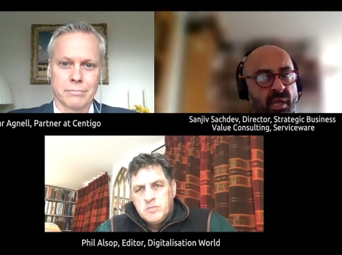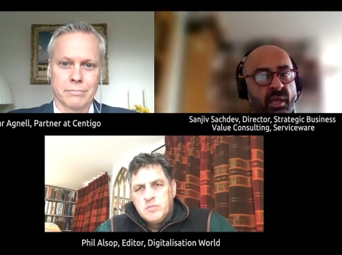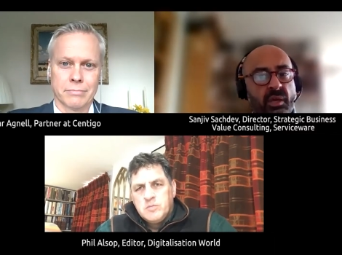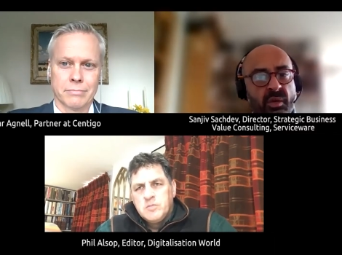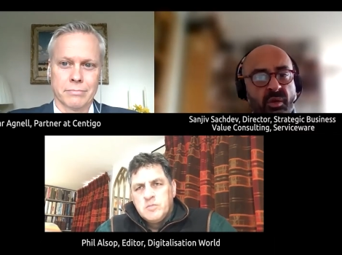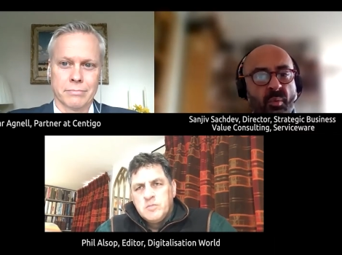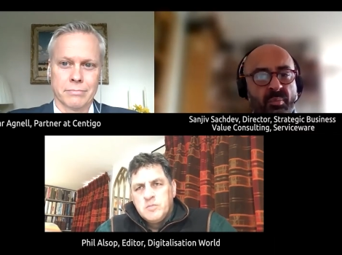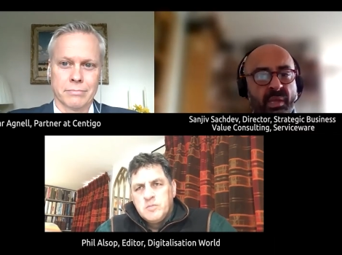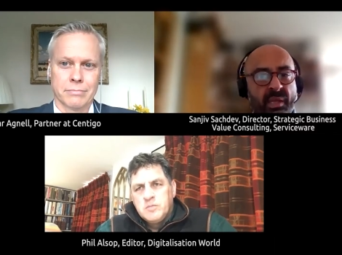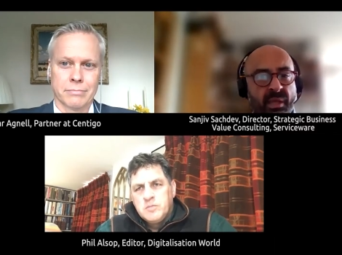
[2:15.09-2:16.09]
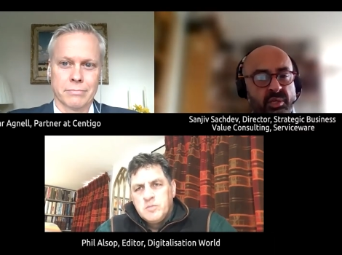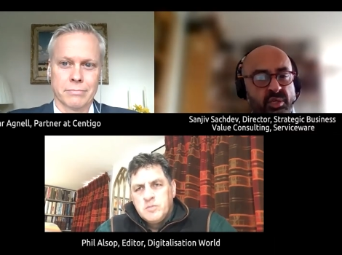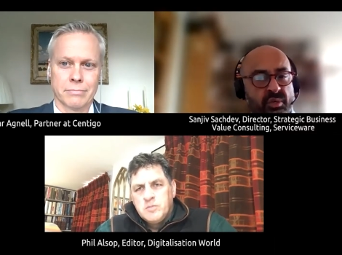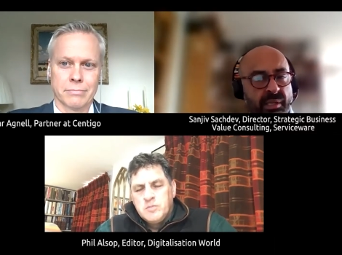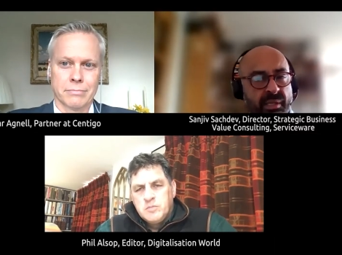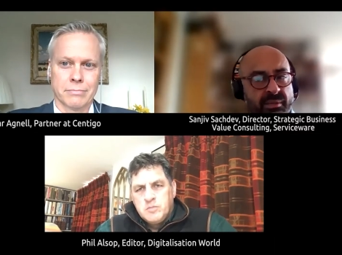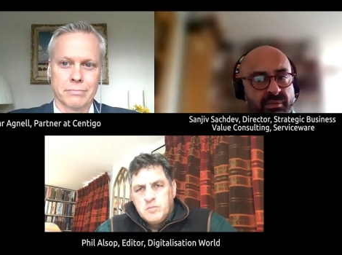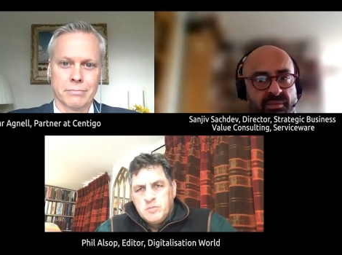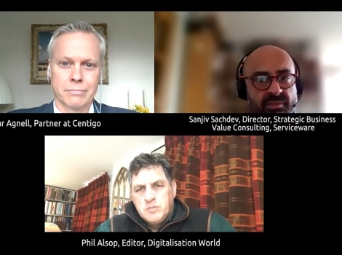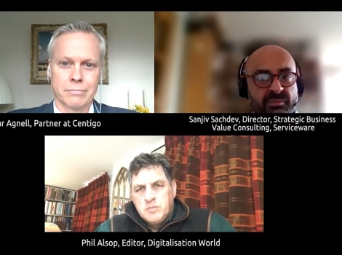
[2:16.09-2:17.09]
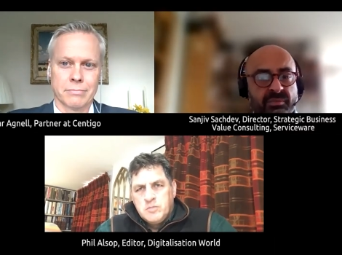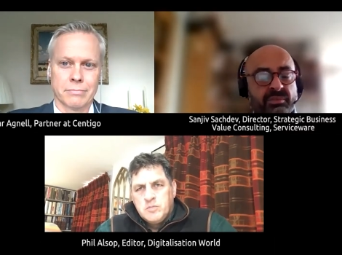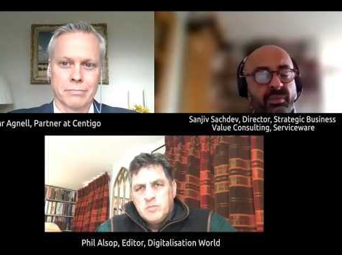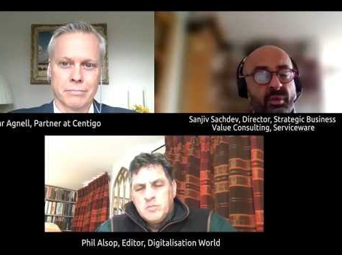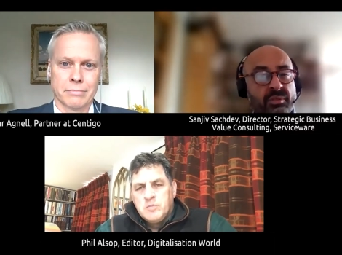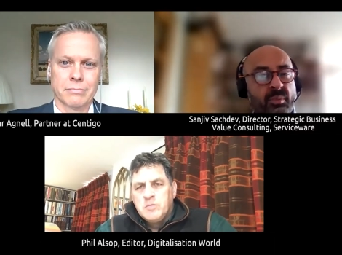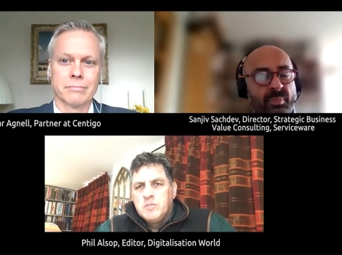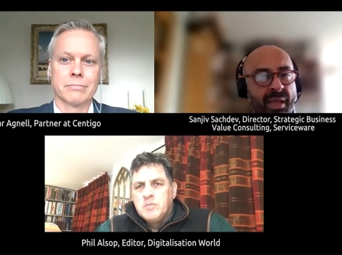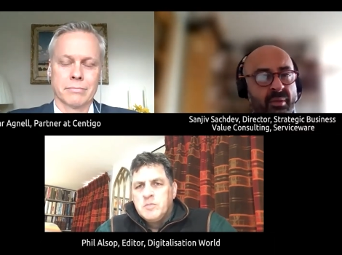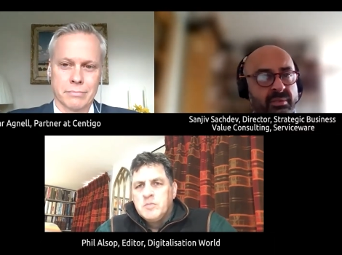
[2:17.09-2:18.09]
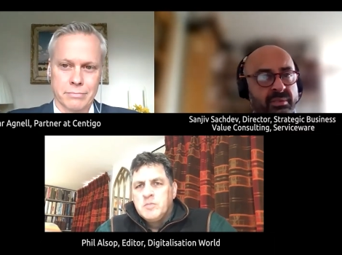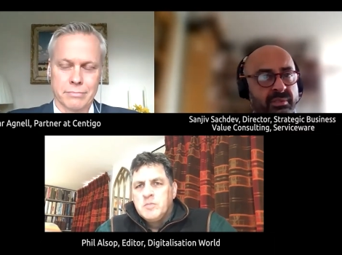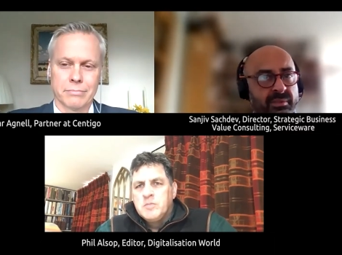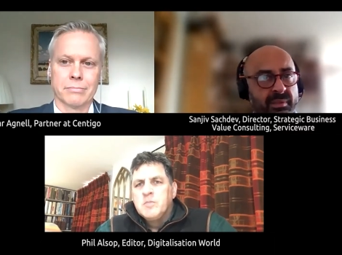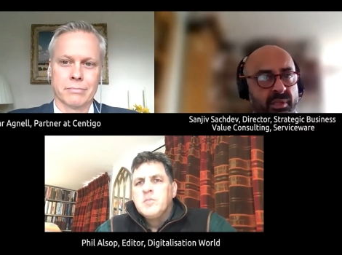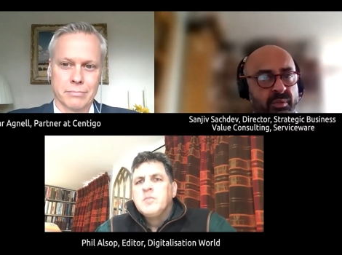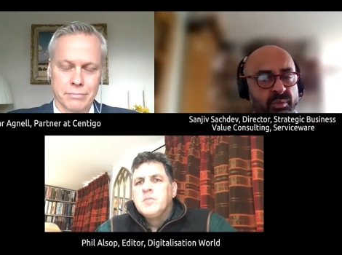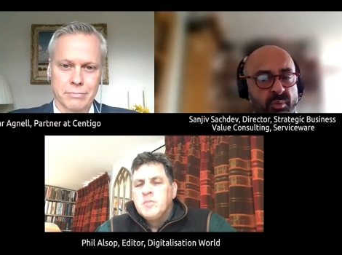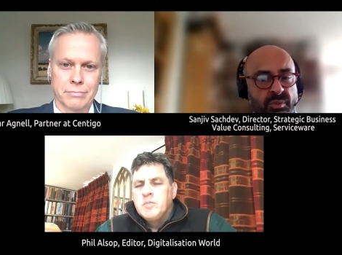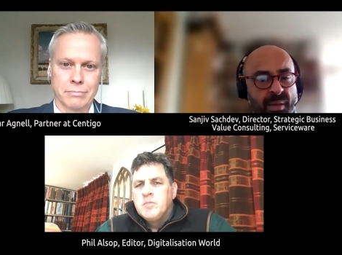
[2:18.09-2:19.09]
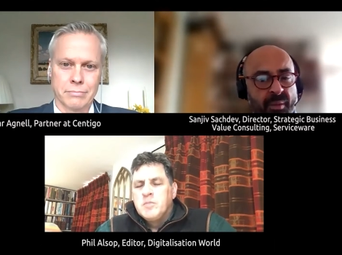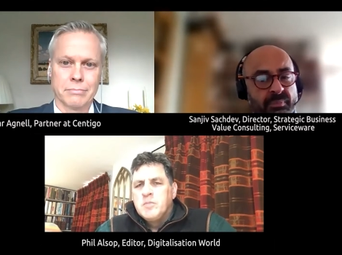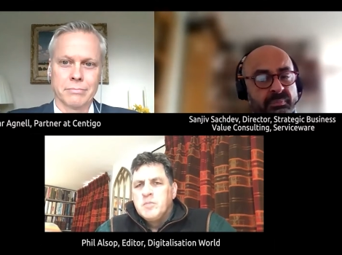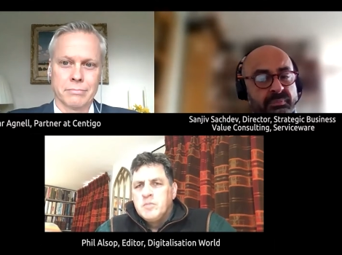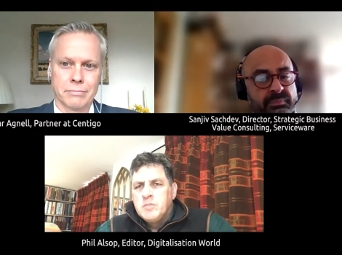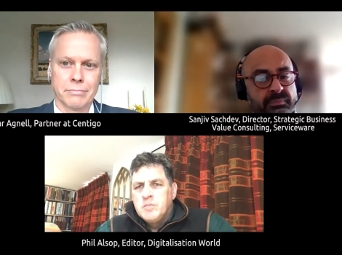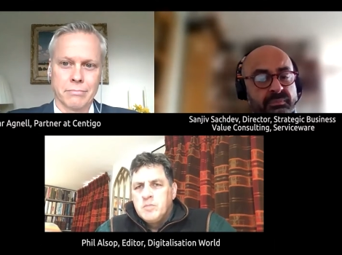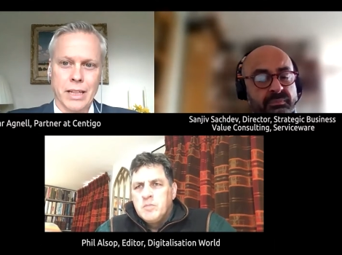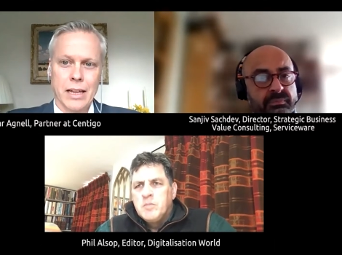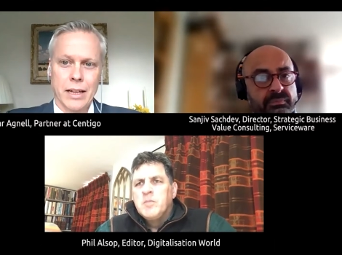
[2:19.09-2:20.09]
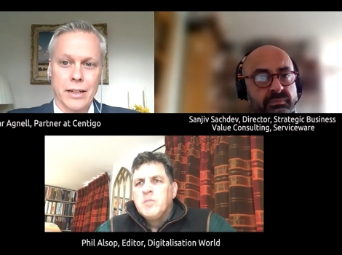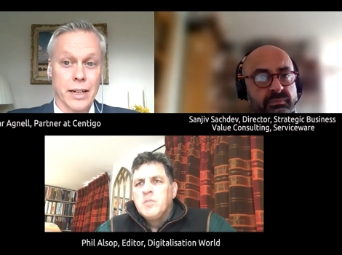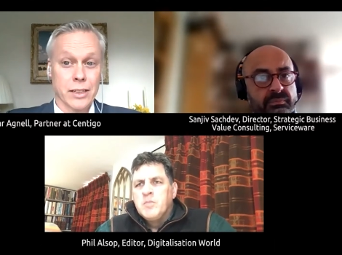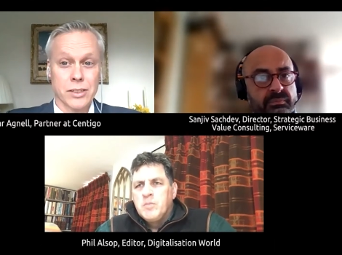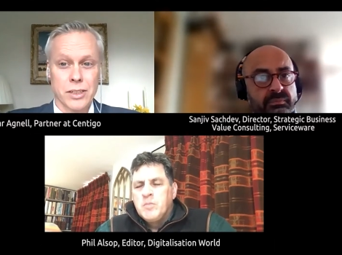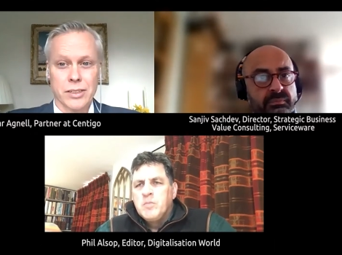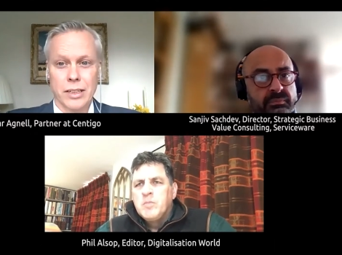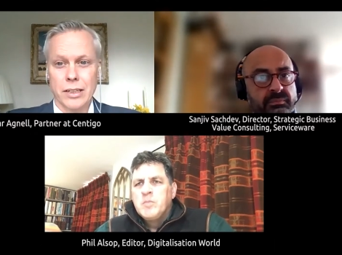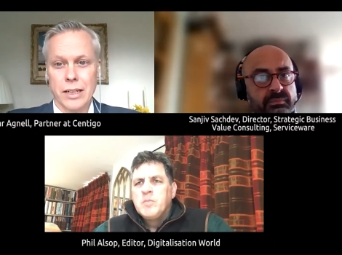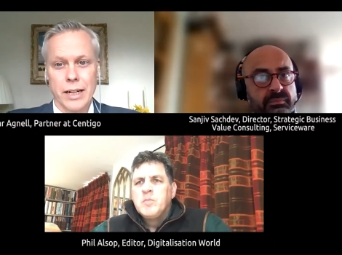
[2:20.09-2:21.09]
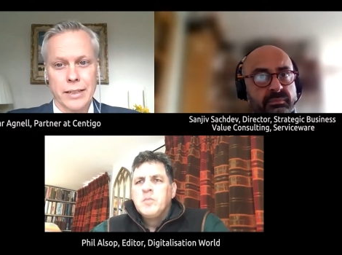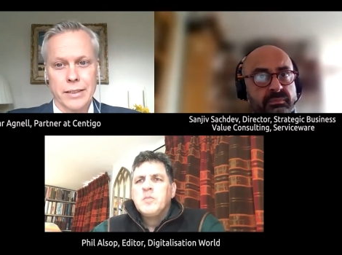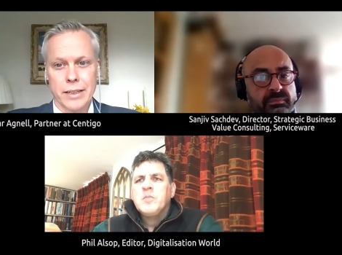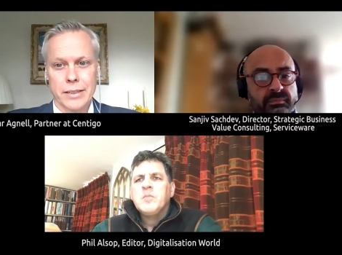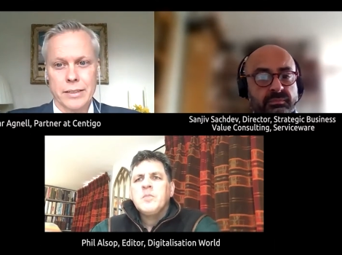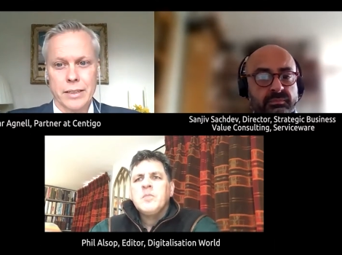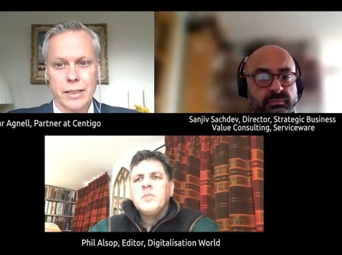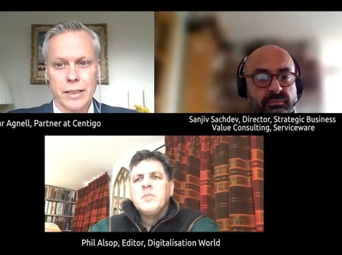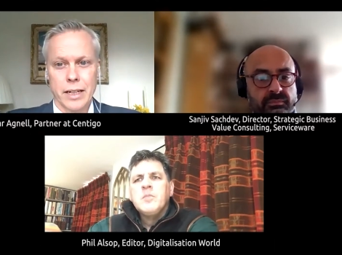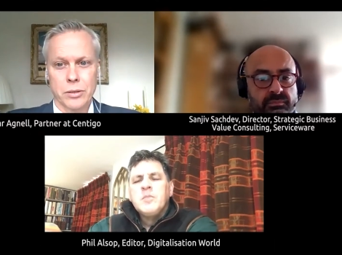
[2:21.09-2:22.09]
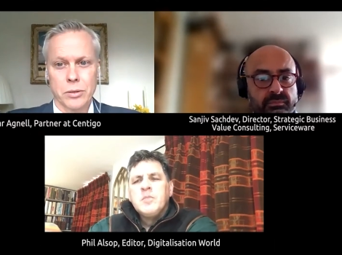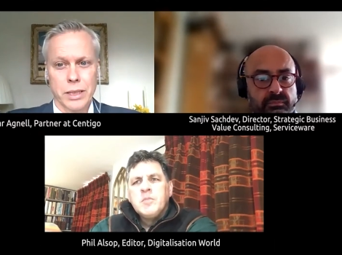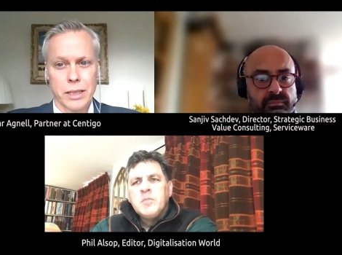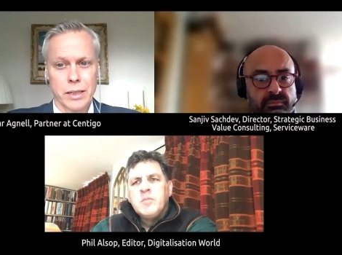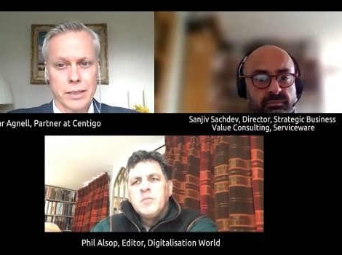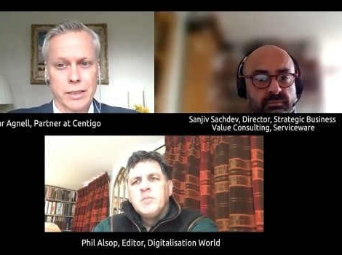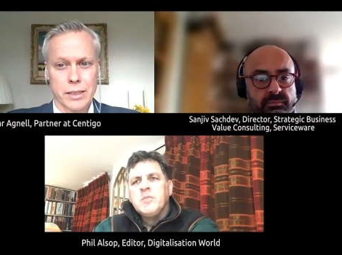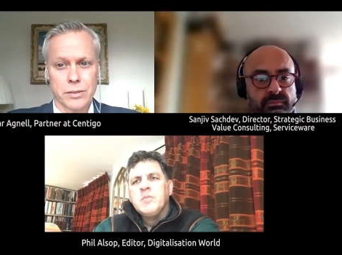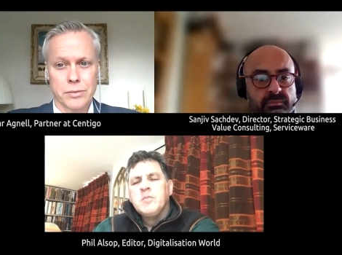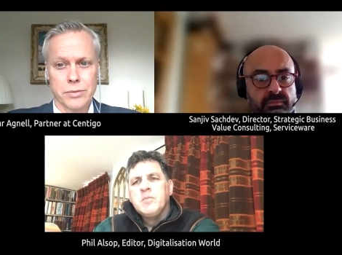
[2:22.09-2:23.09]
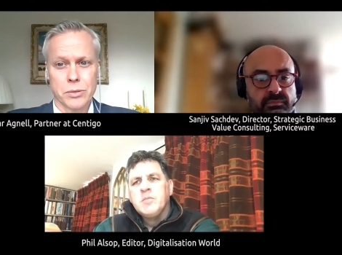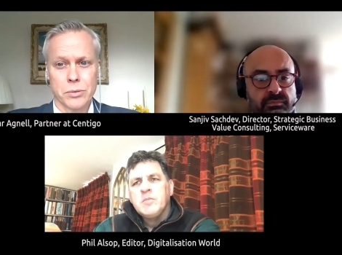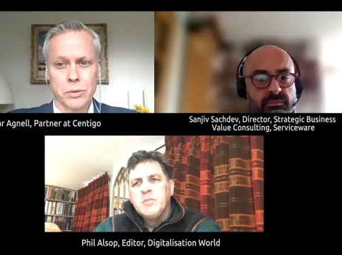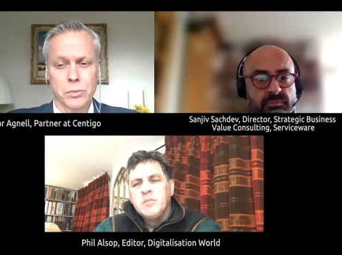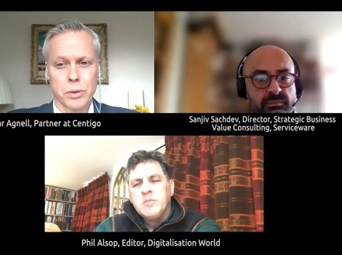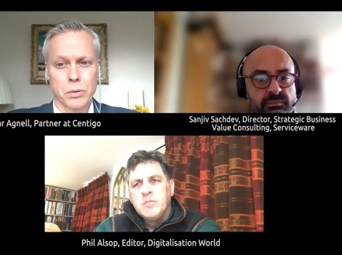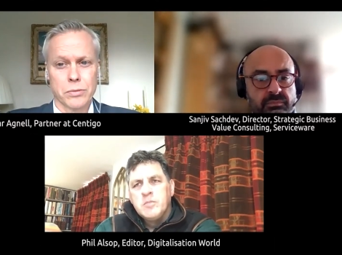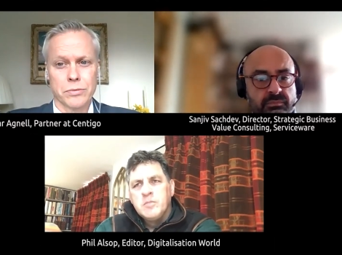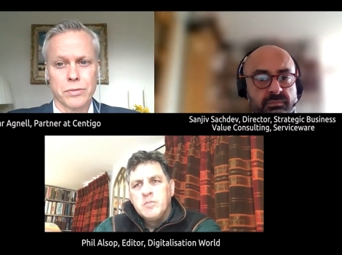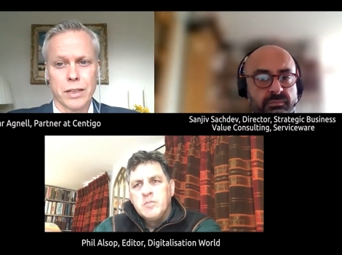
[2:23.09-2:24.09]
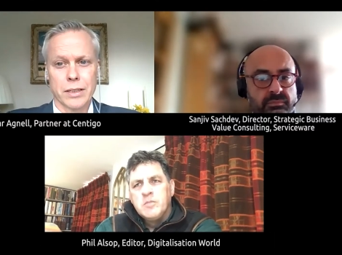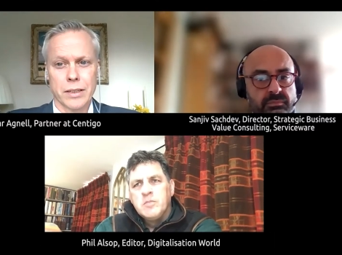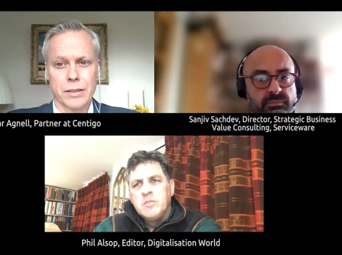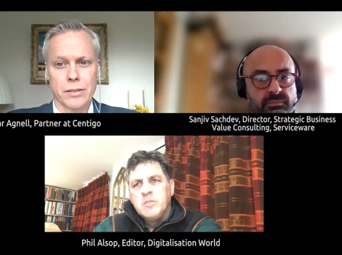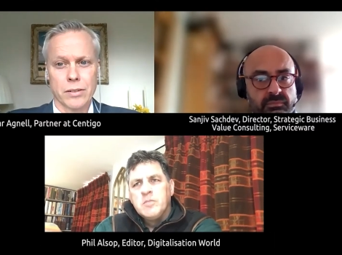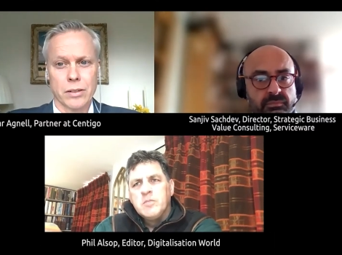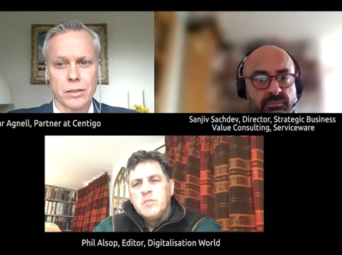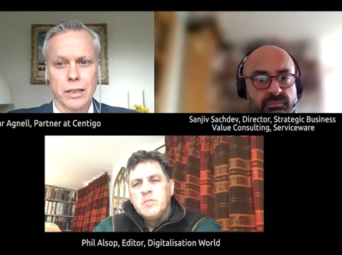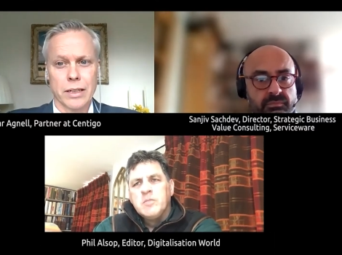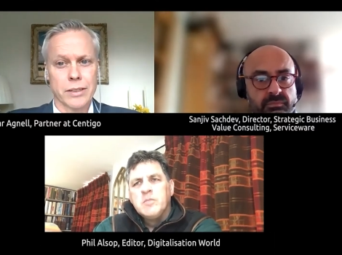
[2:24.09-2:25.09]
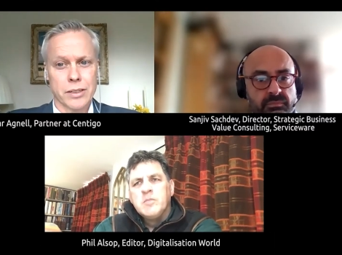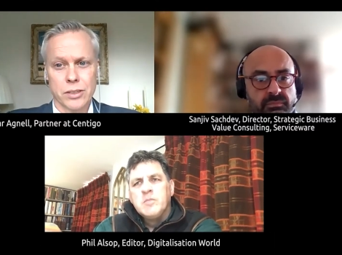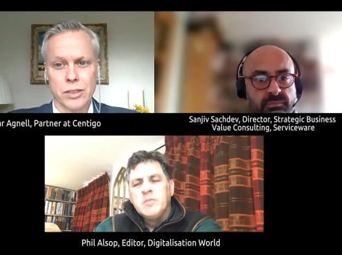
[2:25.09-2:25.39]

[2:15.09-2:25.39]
Speaker 1: of not being that trillions of dollars or pounds that you talked about.
Speaker 2: And I can just underline that in our green IT reviews, we often find that there are clear